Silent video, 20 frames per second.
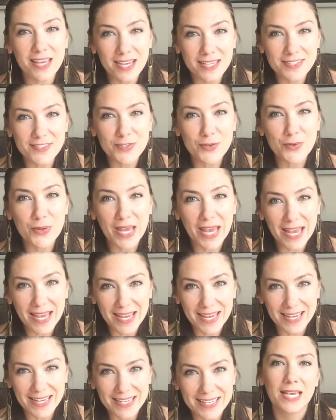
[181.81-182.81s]
that's
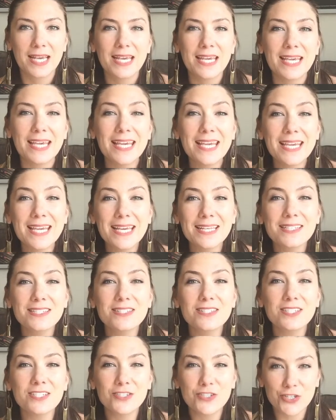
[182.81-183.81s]
okay. He
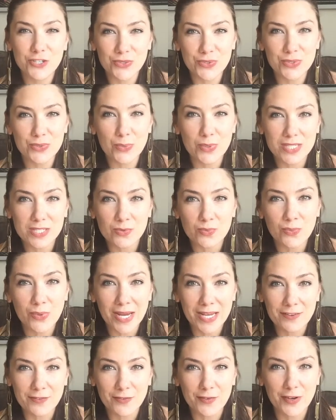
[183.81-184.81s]
gets to choose what's
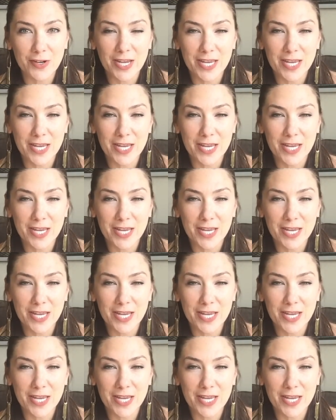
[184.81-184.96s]
right for